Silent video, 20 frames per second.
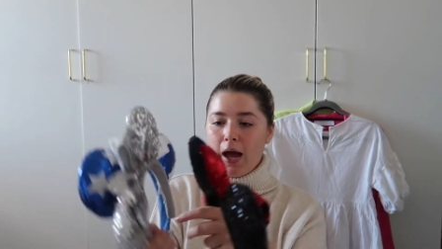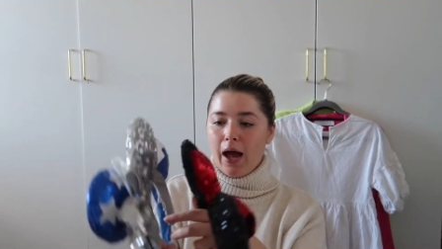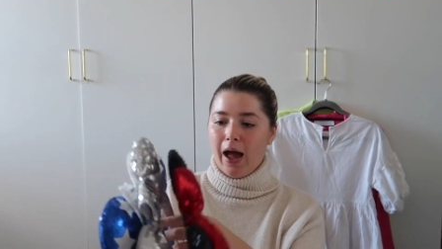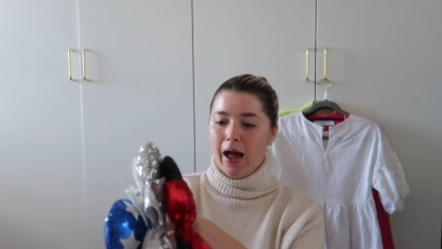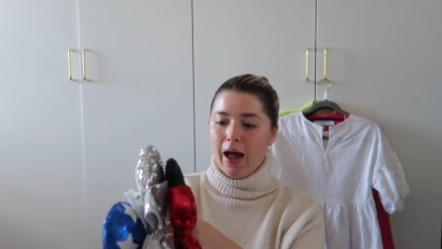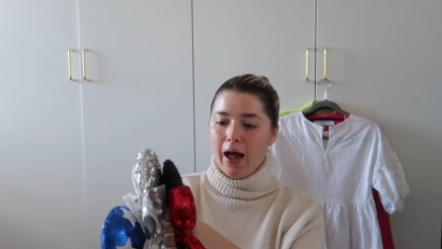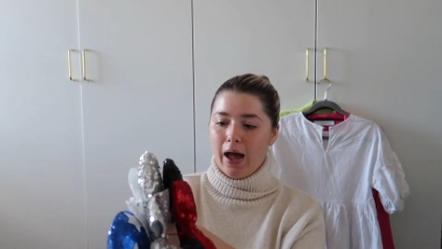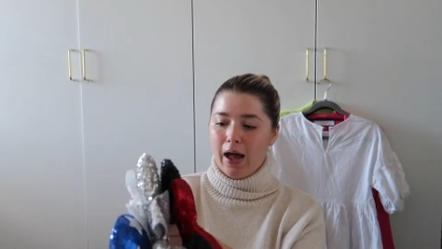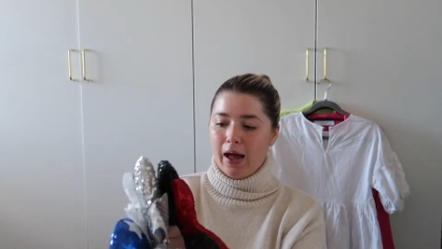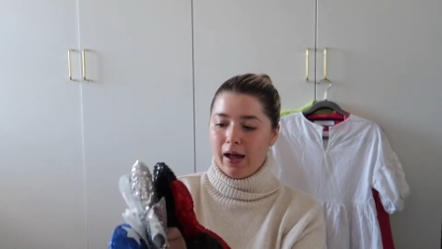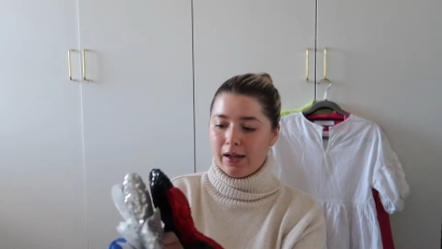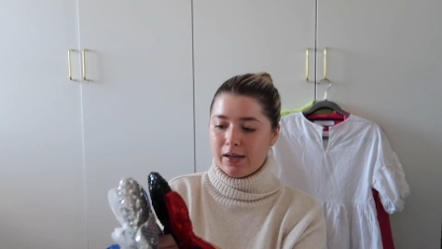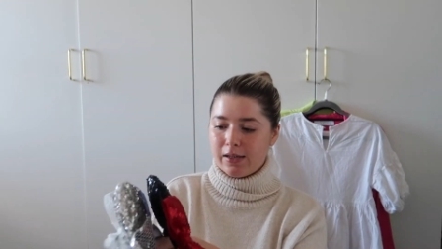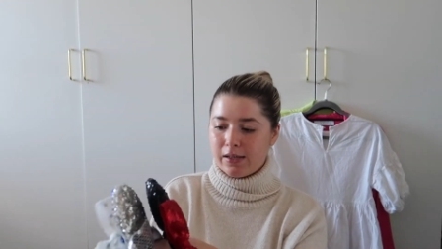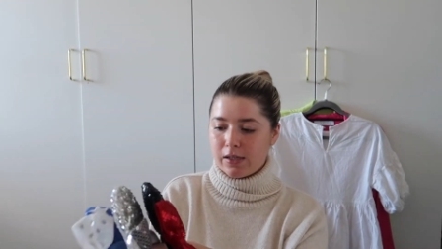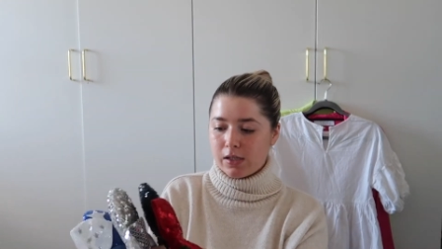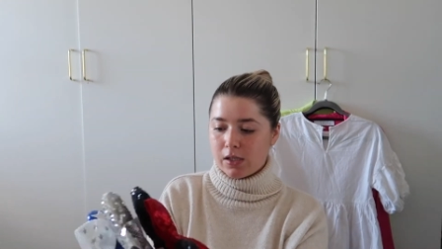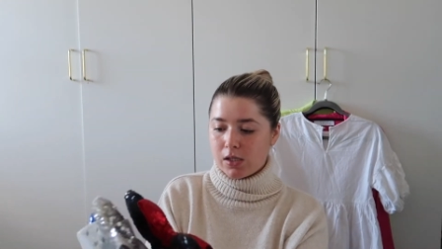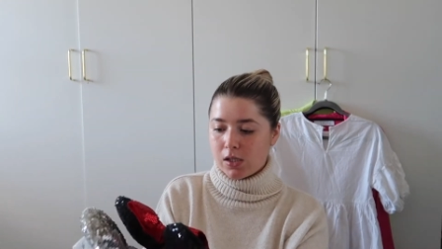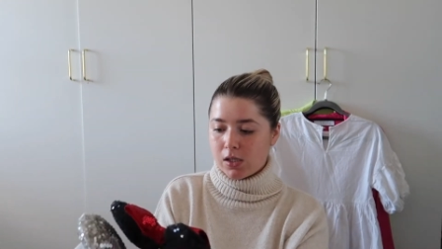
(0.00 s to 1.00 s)

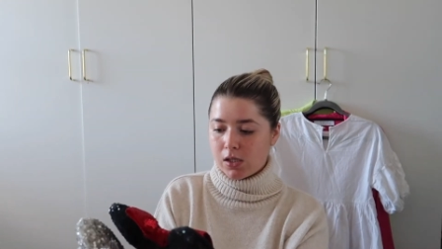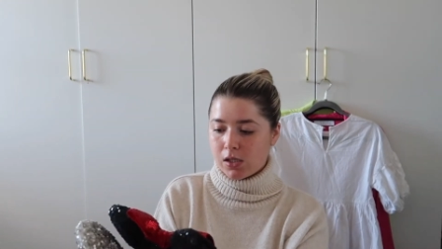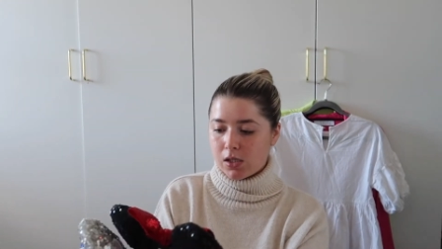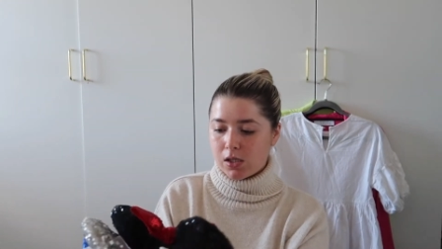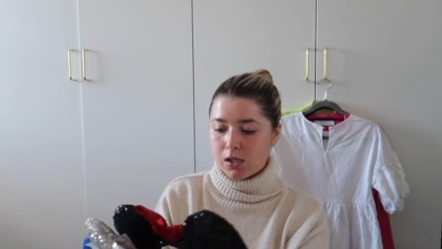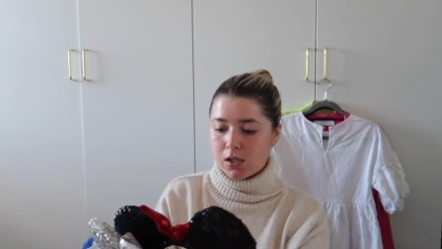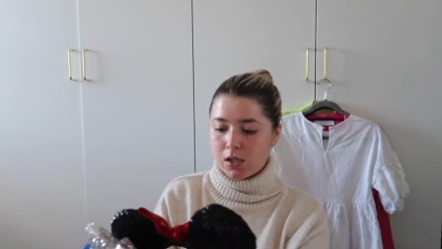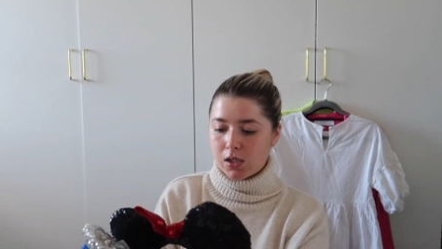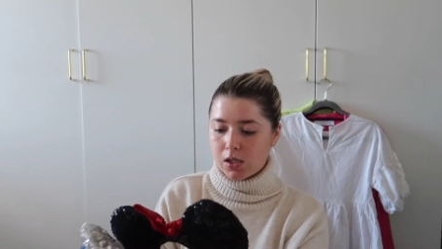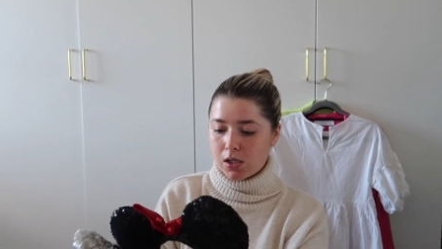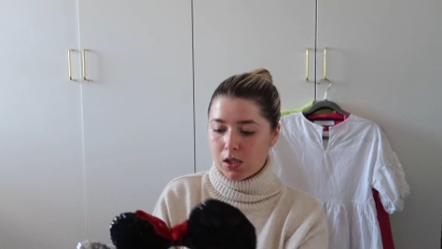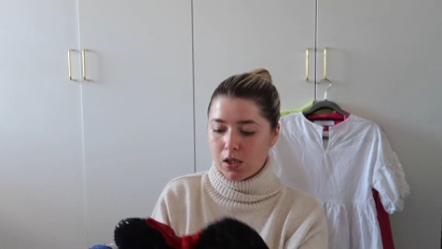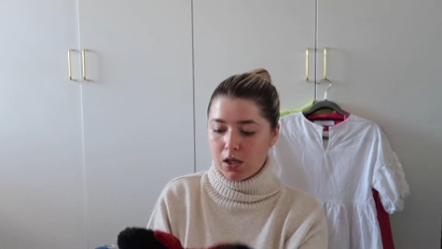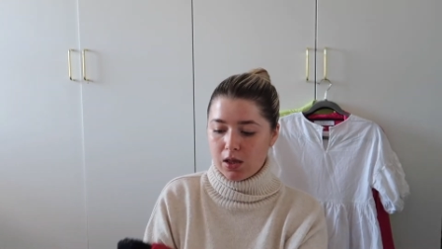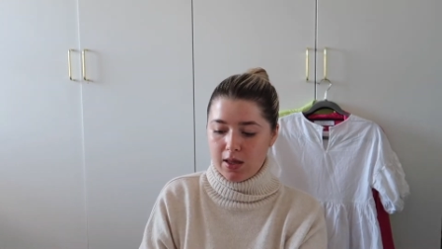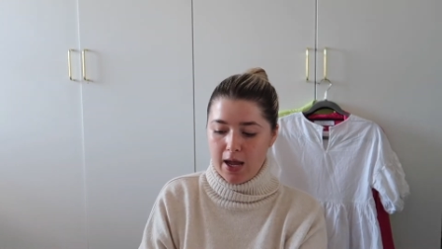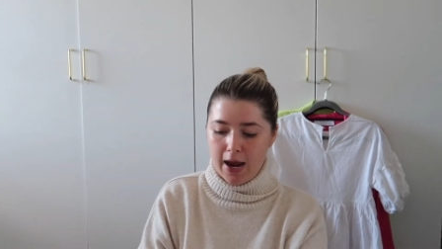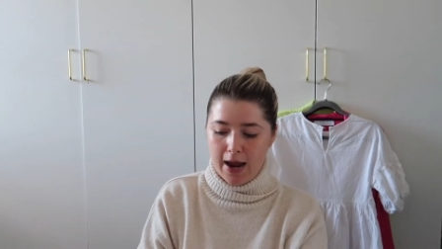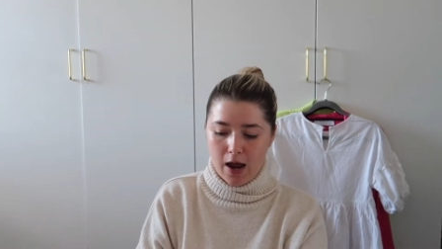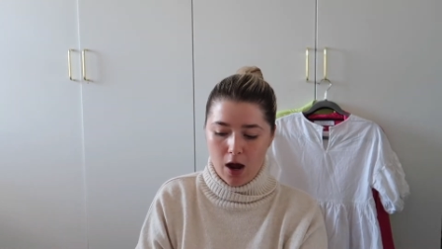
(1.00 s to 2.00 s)
and
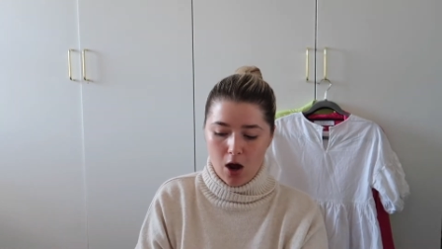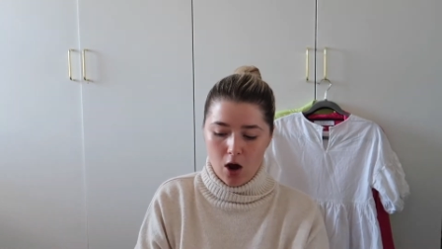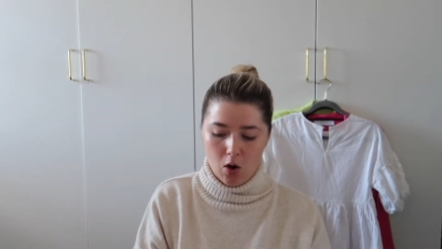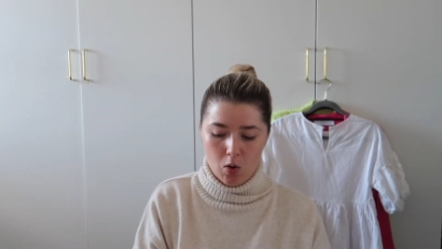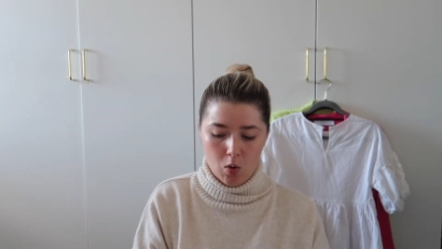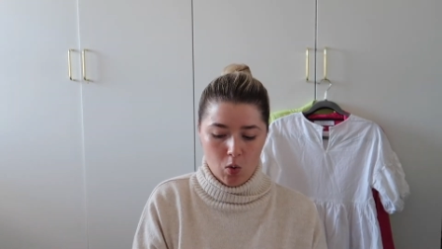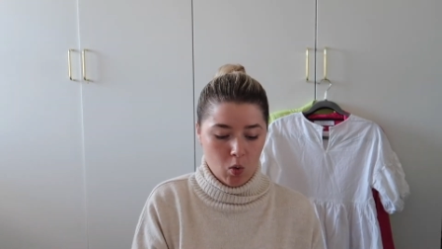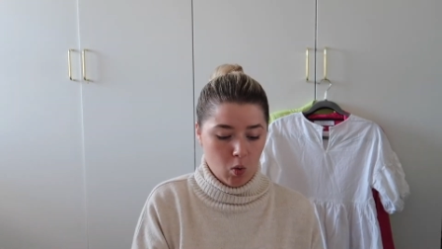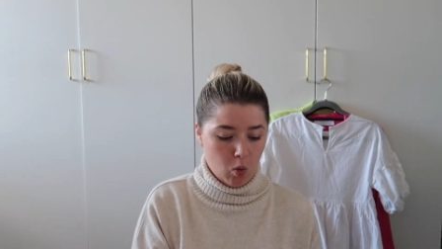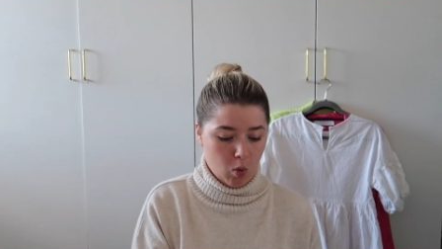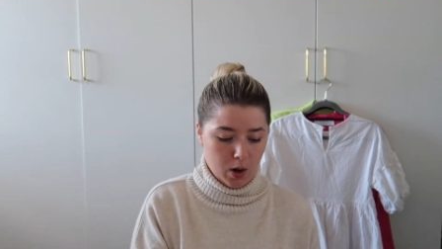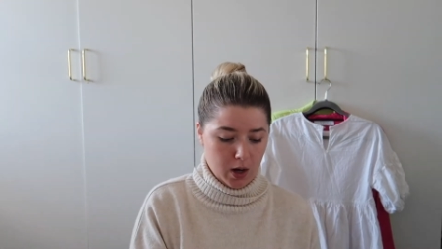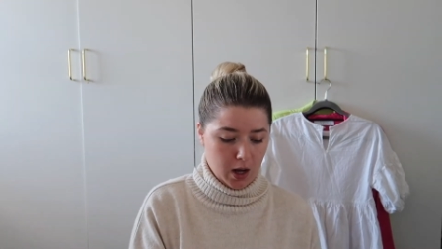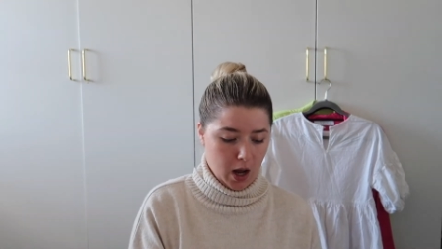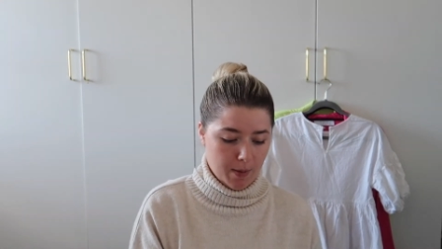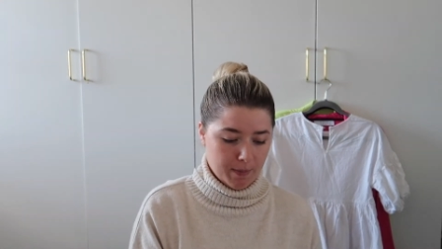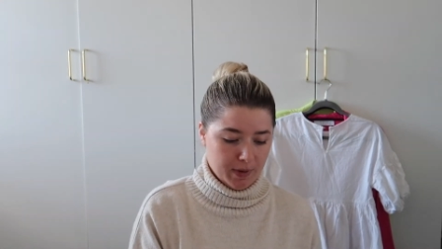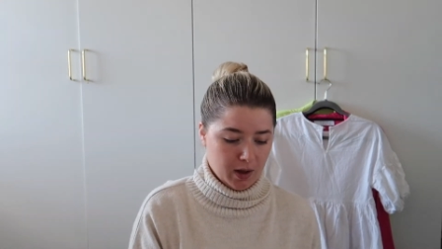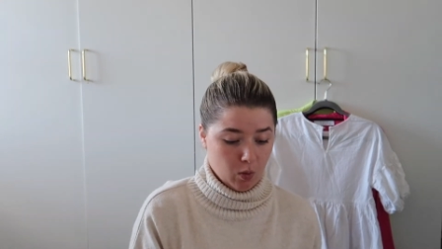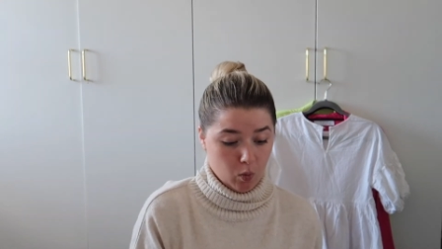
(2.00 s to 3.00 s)
they are all
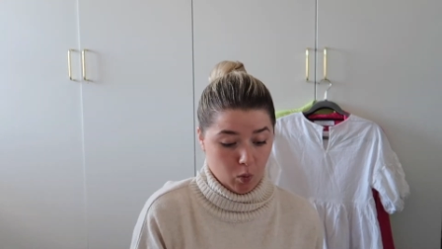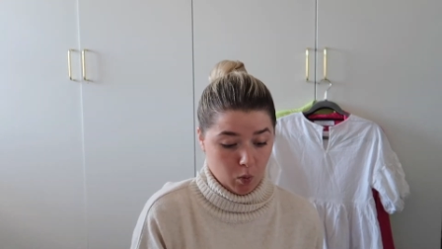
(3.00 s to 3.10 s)
coming